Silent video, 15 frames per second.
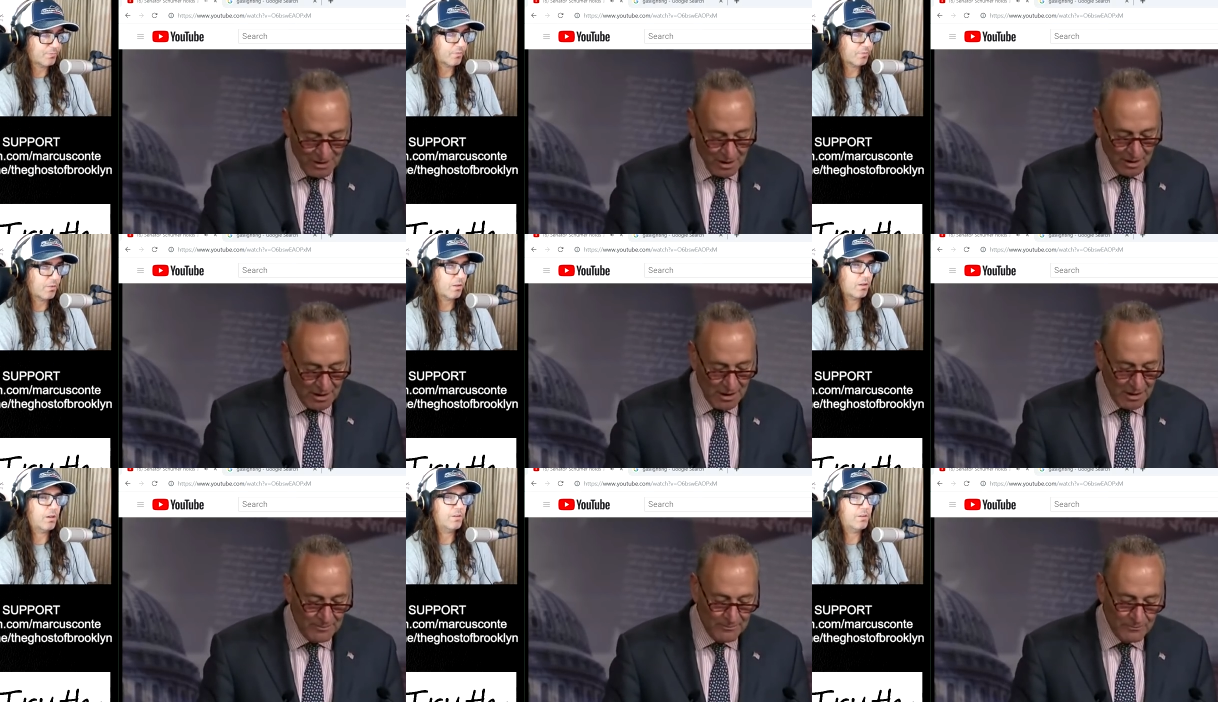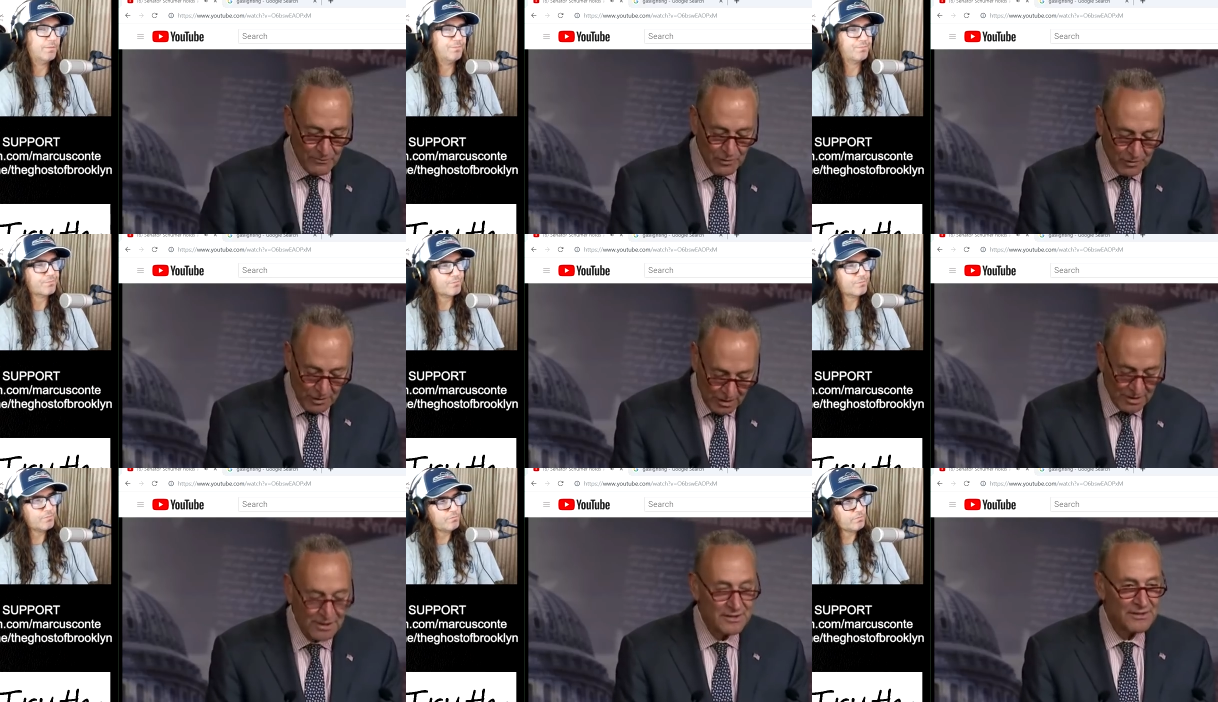Speaker 1: Um,
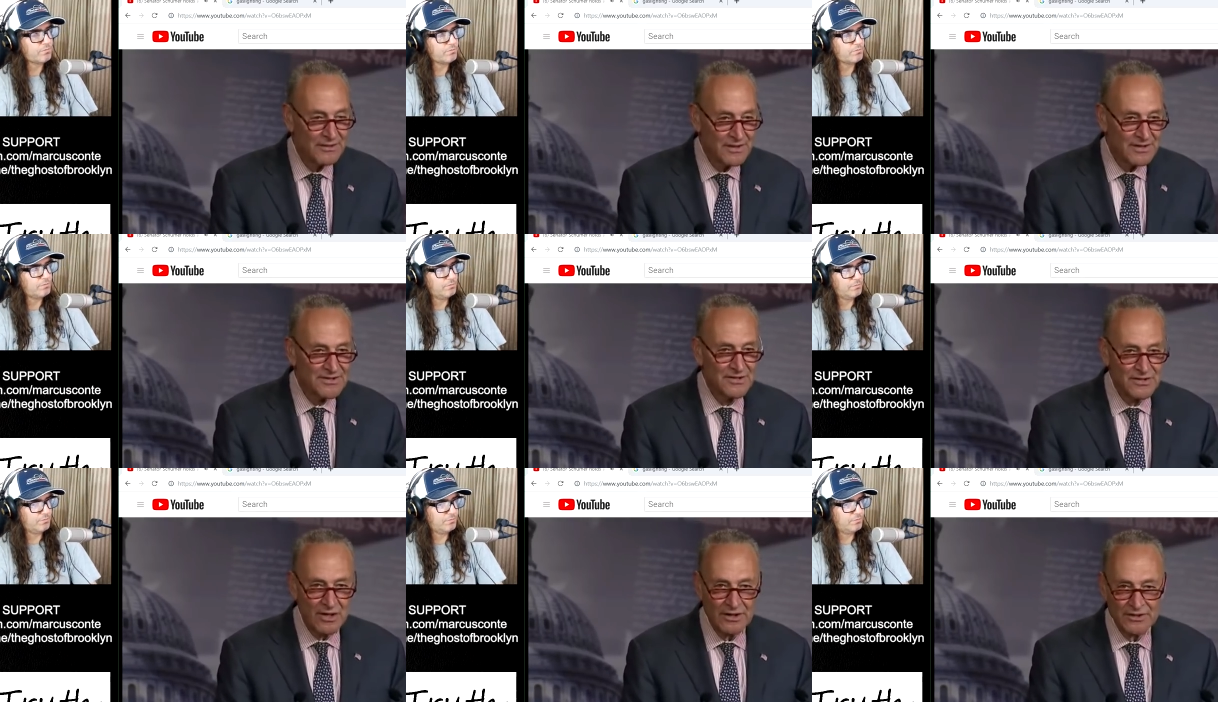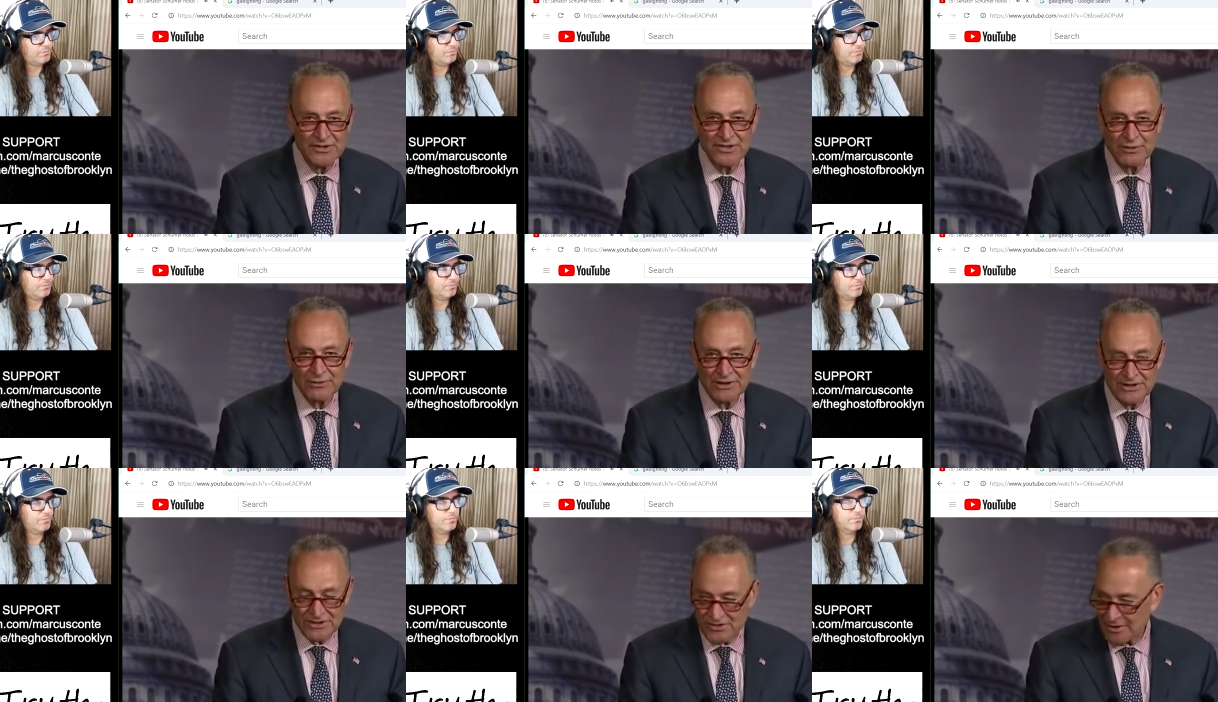look, this is on a
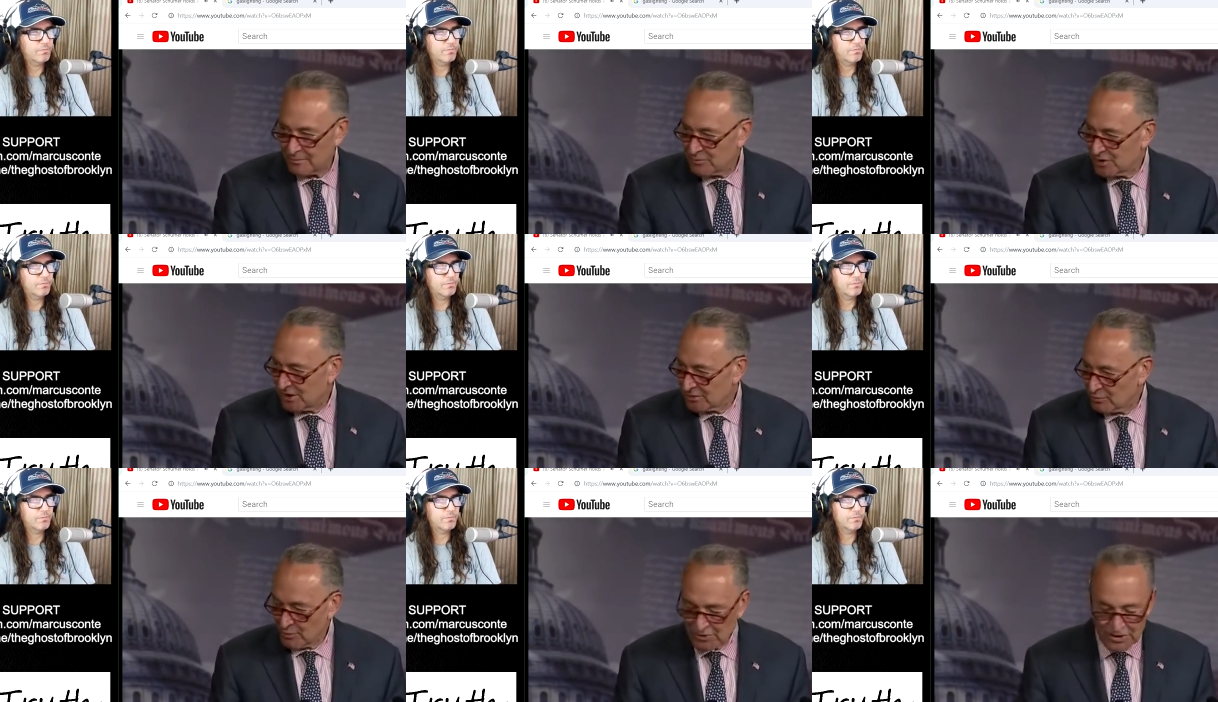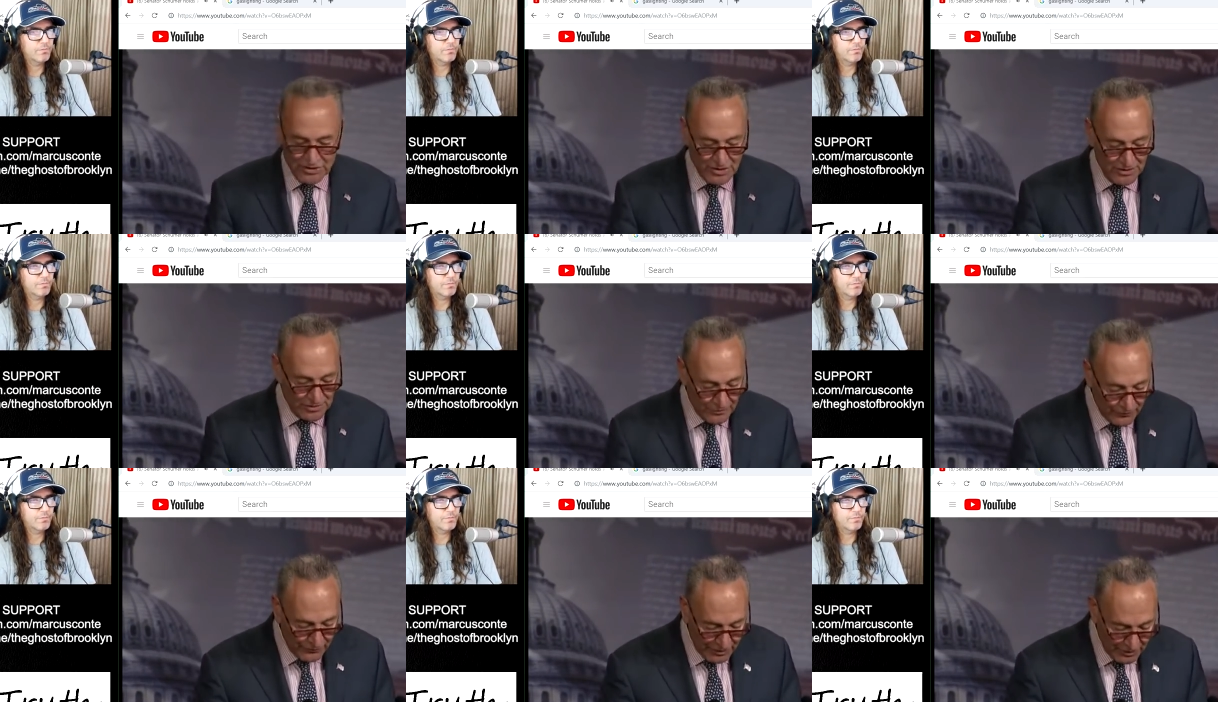serious subject, which is
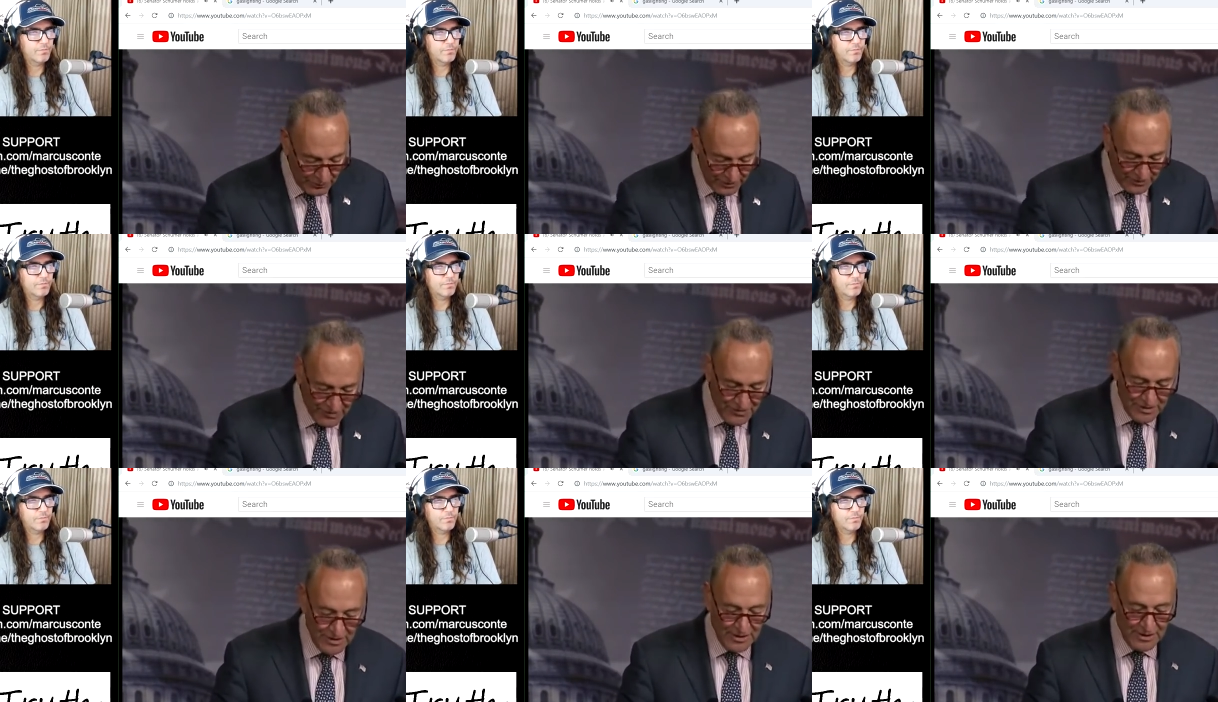interference